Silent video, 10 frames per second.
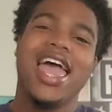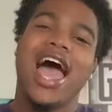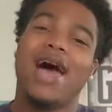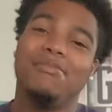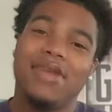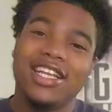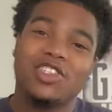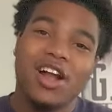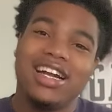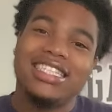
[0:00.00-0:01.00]
I've been
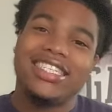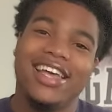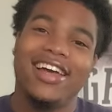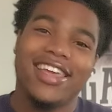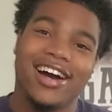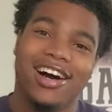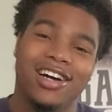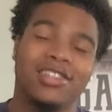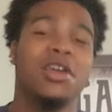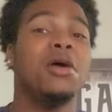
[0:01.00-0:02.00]
trying to tell
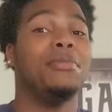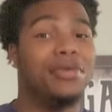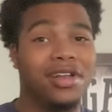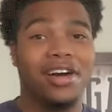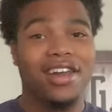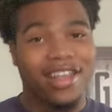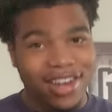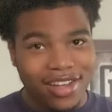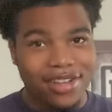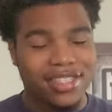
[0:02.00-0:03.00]
y'all, pull up the
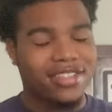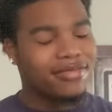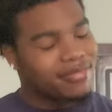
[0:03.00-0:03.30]
clips.